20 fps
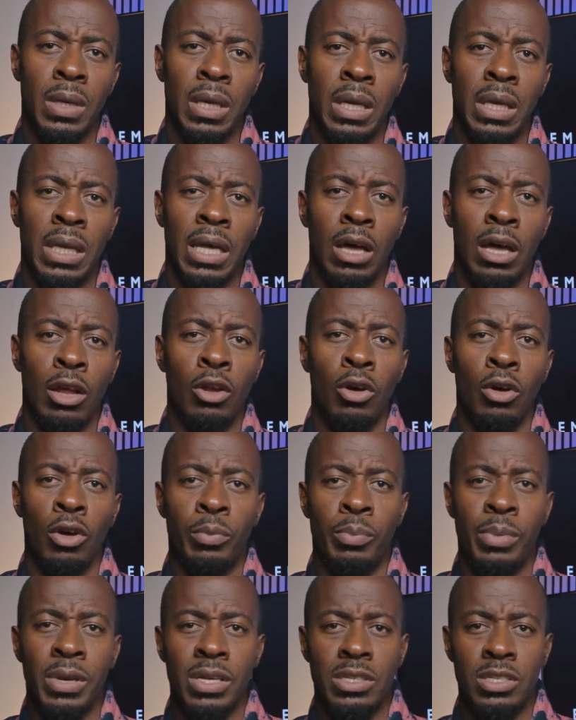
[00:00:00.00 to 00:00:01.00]
Now, a lot of
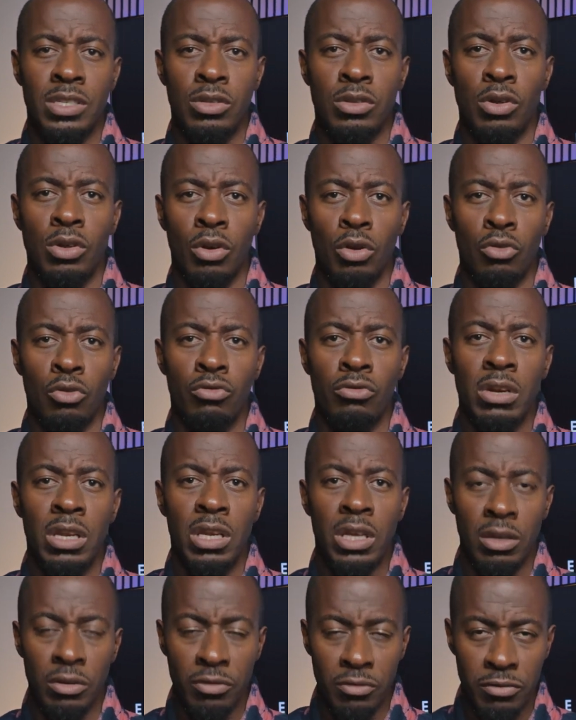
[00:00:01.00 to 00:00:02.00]
the pieces look
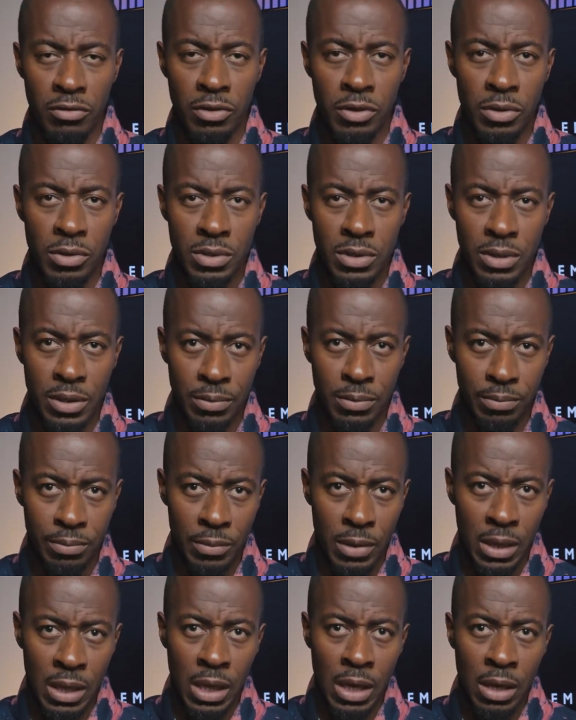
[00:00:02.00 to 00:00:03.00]
really confusing,
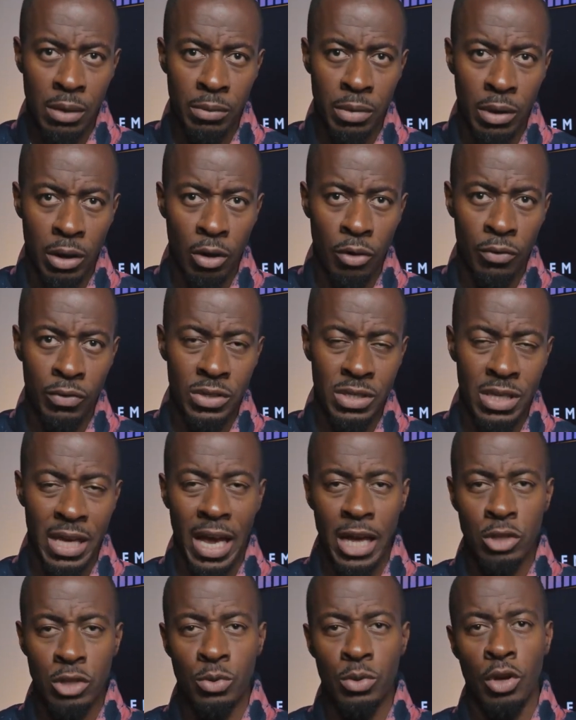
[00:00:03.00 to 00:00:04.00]
but obviously
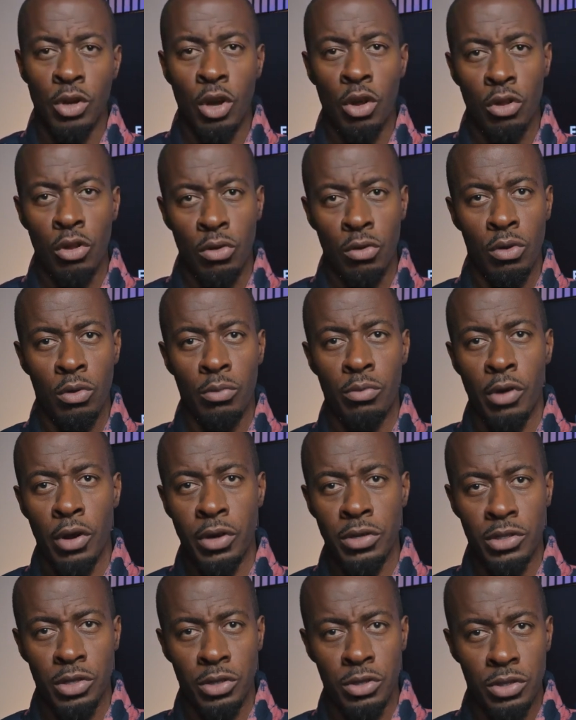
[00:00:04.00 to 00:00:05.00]
as we go through the
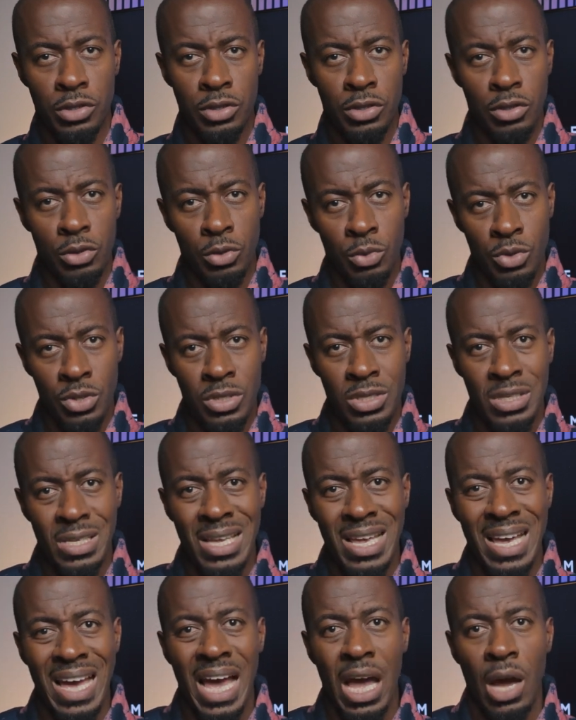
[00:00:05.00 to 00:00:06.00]
process, you'll
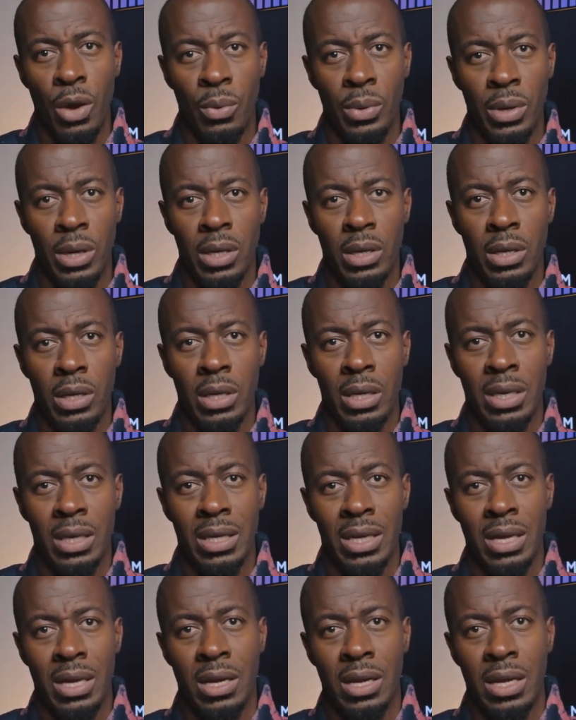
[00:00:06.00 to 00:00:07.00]
see how it
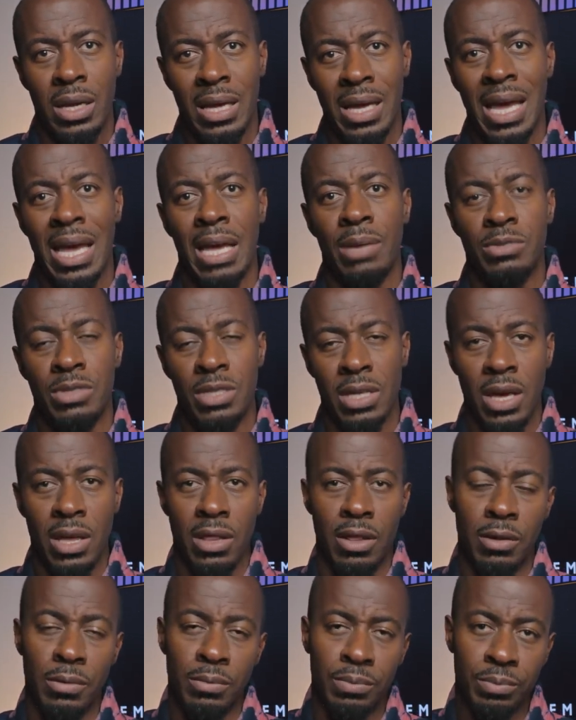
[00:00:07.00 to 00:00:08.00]
came together.